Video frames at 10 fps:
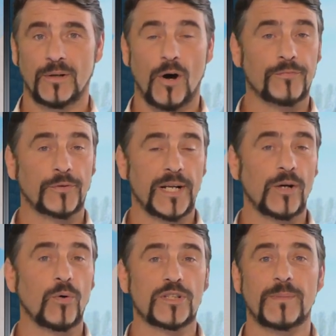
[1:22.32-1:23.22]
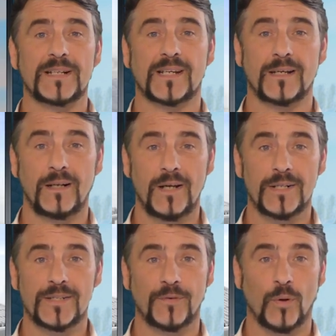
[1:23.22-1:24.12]
offering automatic
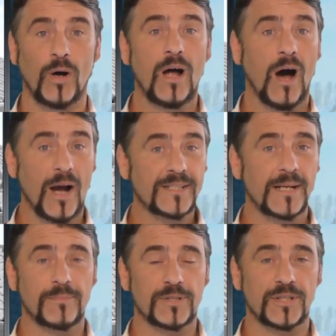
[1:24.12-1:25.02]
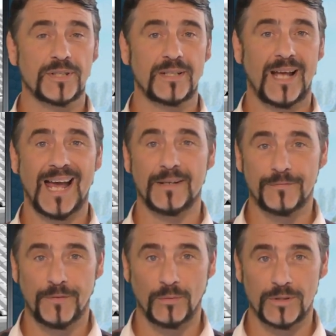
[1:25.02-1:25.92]
alerts for high temperatures and
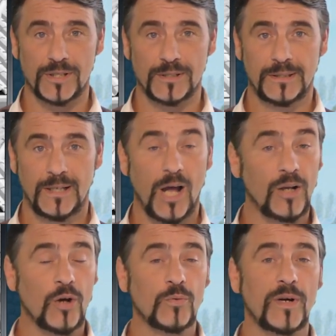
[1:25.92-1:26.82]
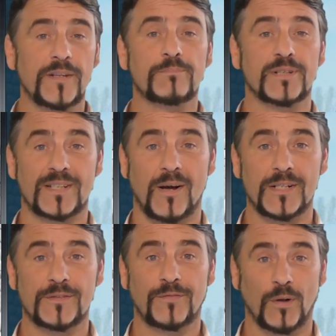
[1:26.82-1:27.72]
faults, along with
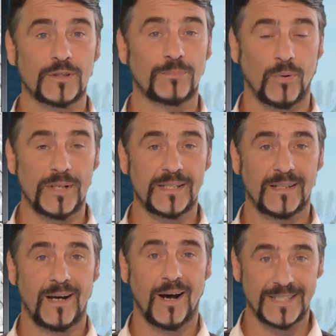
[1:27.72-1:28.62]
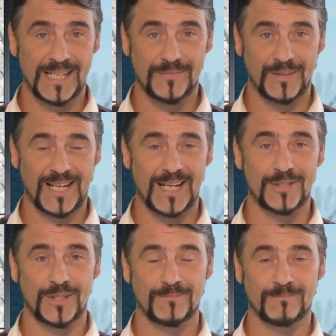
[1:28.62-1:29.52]
precise fault point
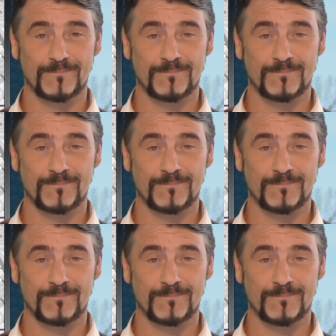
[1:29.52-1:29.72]
identification.